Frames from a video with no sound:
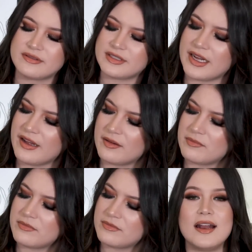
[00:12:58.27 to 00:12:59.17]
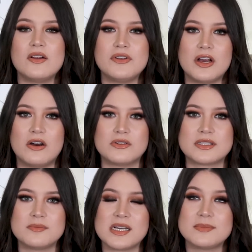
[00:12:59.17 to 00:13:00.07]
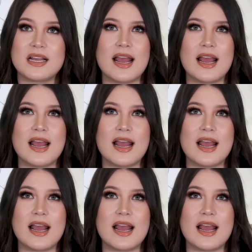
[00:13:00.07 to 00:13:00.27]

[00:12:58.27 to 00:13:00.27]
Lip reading: Damn. don't know. Sometimes I